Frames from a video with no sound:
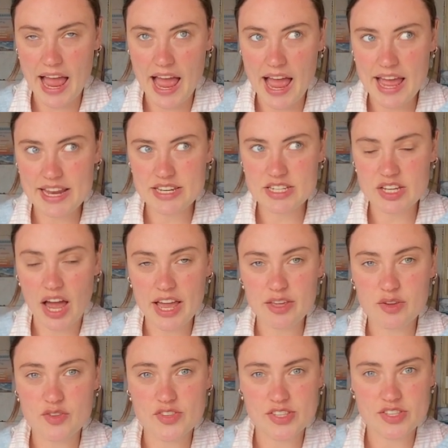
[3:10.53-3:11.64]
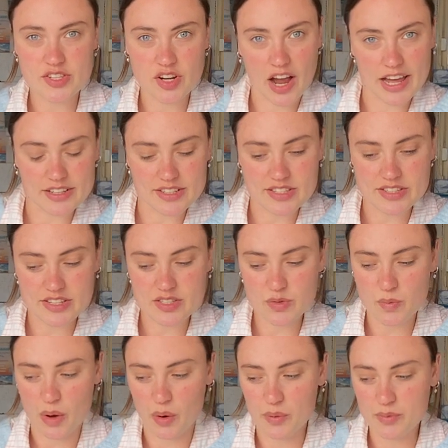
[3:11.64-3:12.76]
I use a stylus as
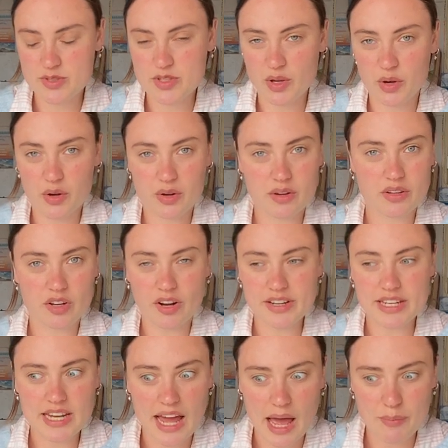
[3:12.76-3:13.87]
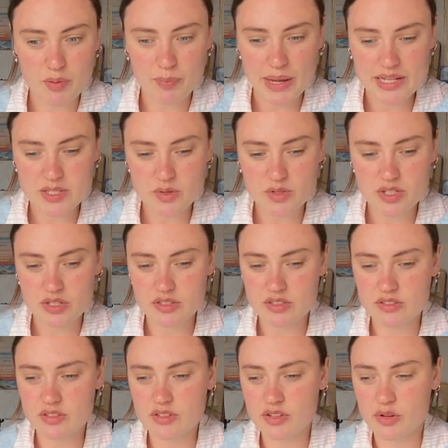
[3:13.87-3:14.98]
well. So you don't need an Apple Pencil to
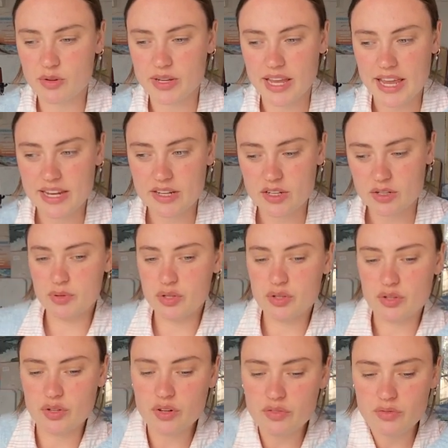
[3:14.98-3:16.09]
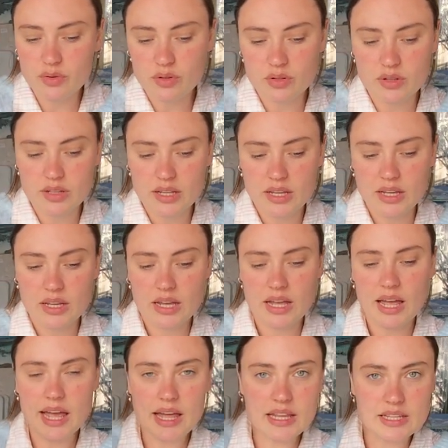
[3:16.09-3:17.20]
create beautiful
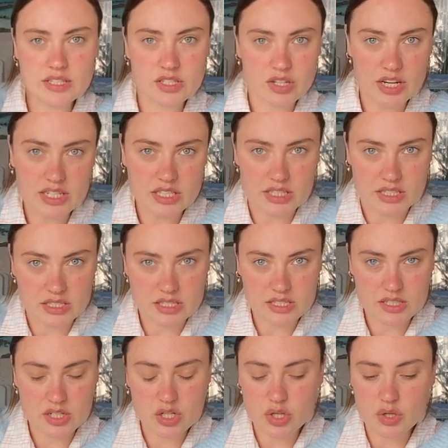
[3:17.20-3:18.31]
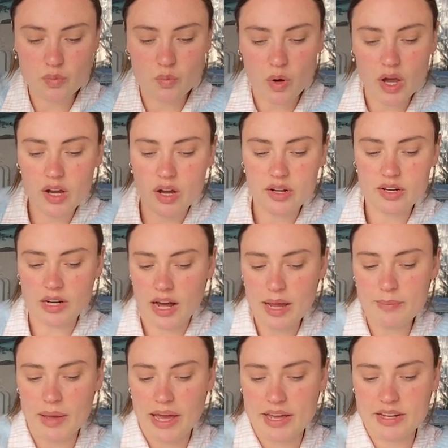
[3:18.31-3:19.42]
illustrations, to do work on an
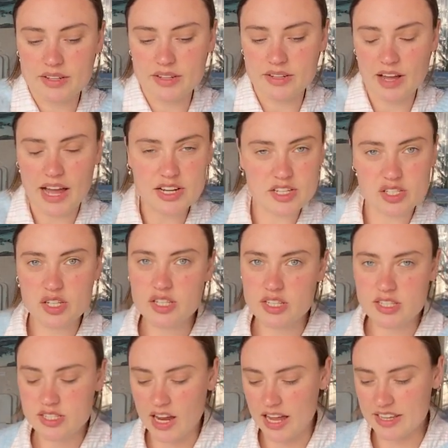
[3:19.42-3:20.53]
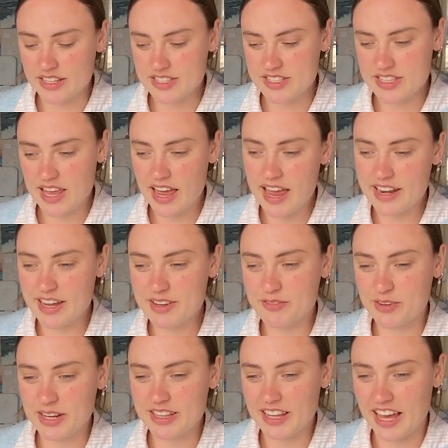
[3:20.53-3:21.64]
iPad. I just use a stylus, and I
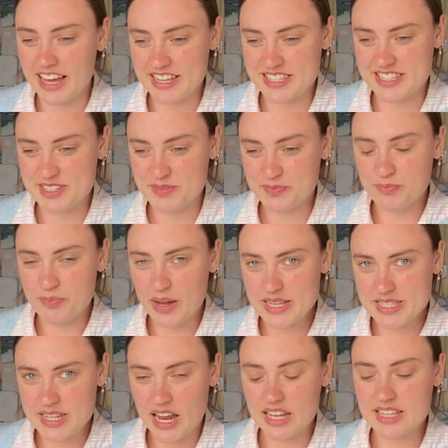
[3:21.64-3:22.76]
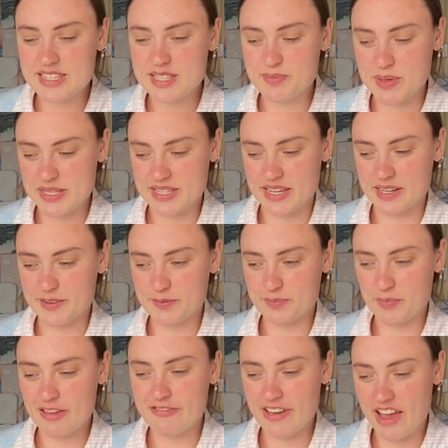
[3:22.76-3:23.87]
realized my stylus is missing.
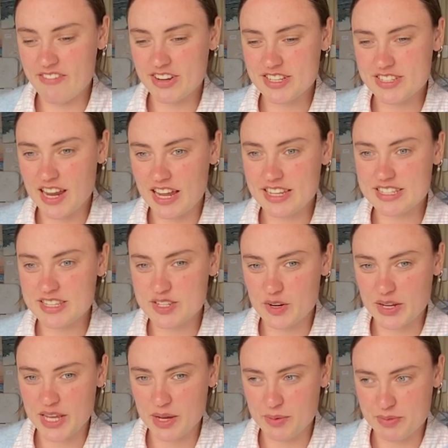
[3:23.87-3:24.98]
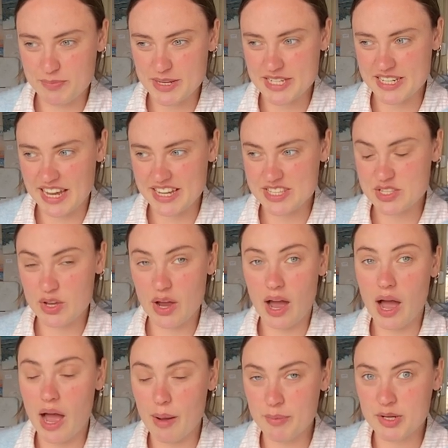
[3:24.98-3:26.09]
My favorite stylus is not here with me today, so
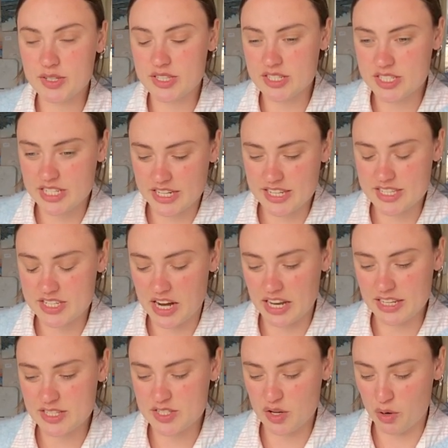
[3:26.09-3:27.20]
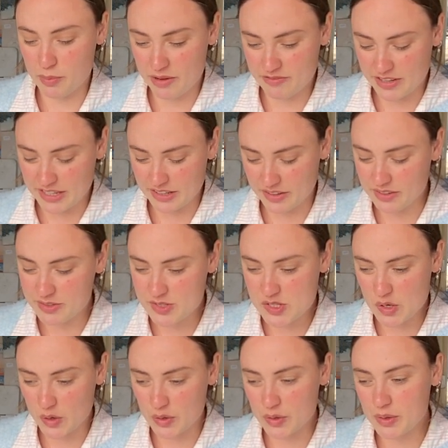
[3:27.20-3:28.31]
I'm going to use a shitty stylus on my finger.
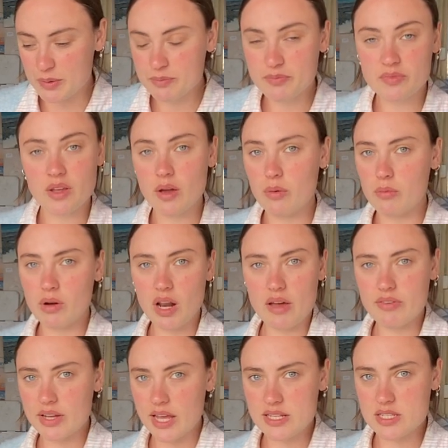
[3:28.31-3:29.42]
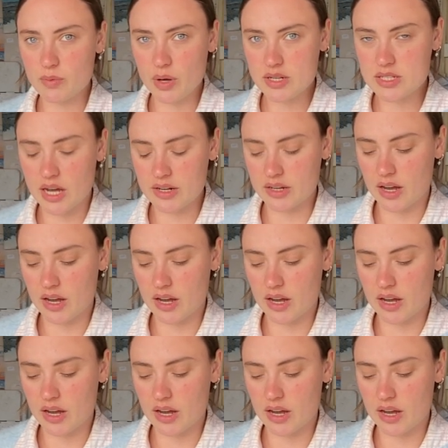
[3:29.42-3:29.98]
So whatever gets the work done,